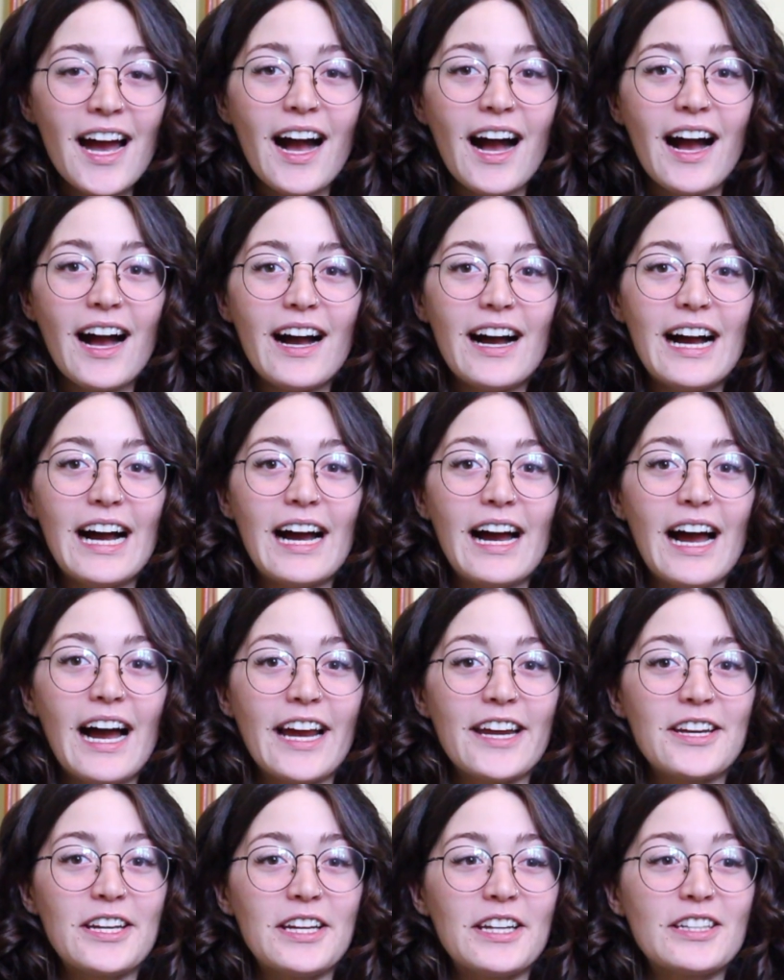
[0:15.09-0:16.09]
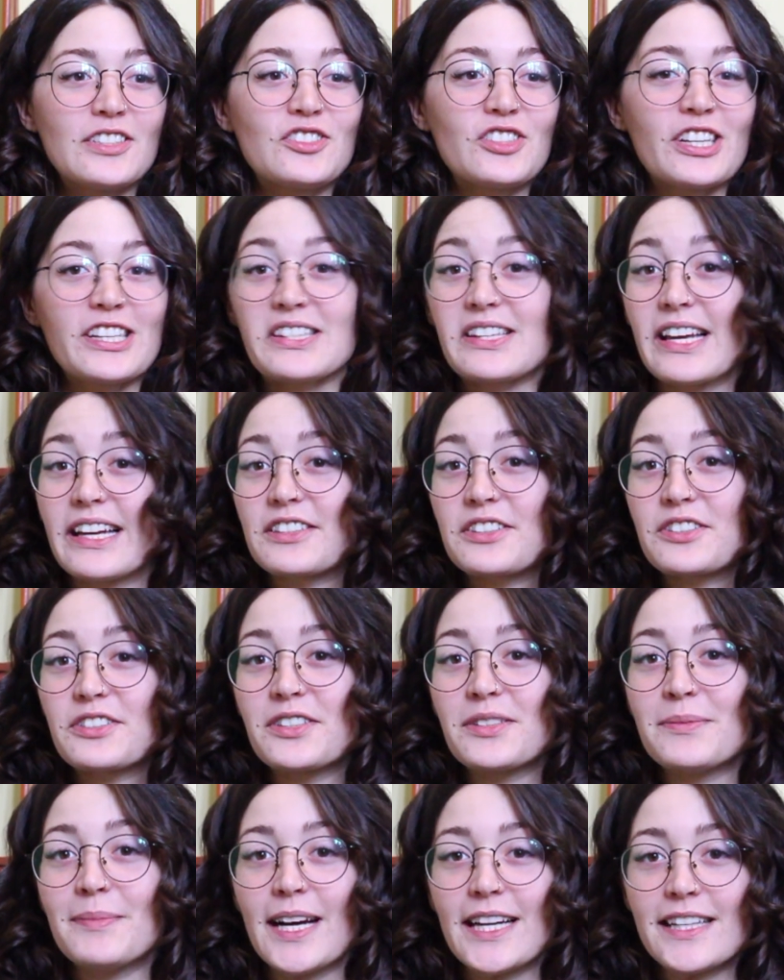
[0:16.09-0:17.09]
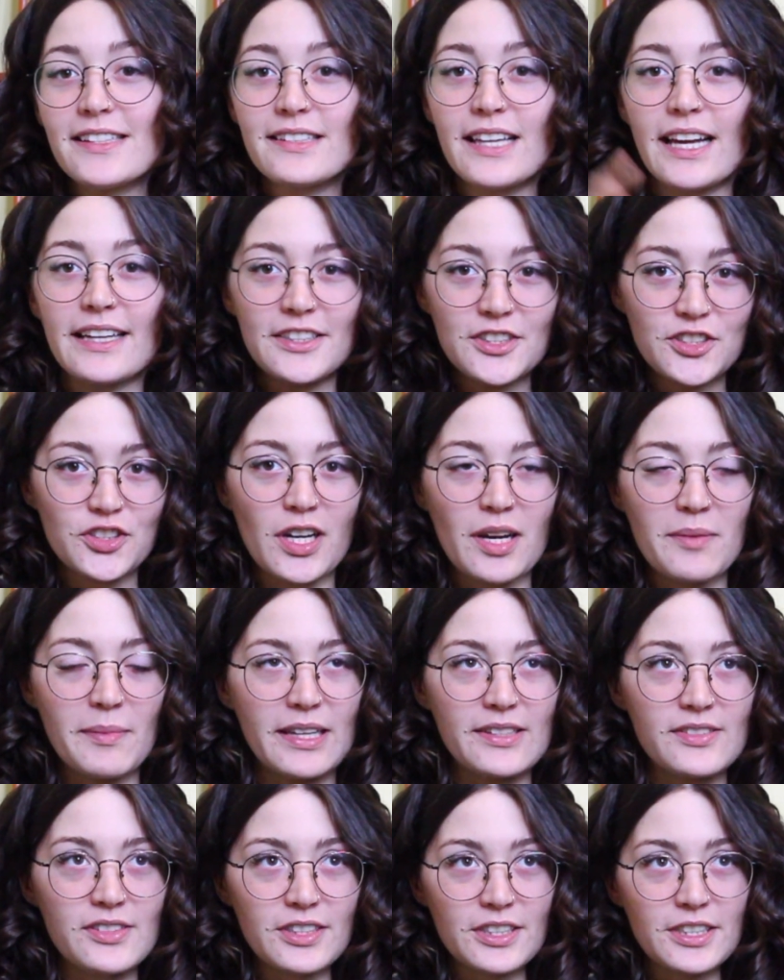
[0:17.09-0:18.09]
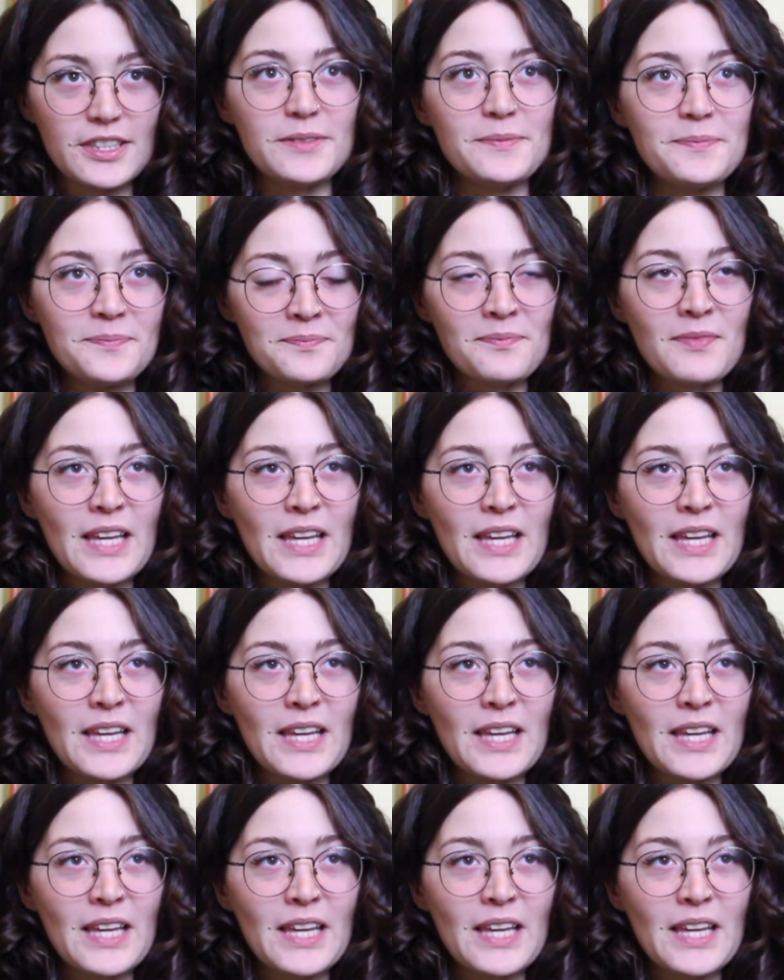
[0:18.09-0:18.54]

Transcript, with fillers: Uh, I just entered my second trimester,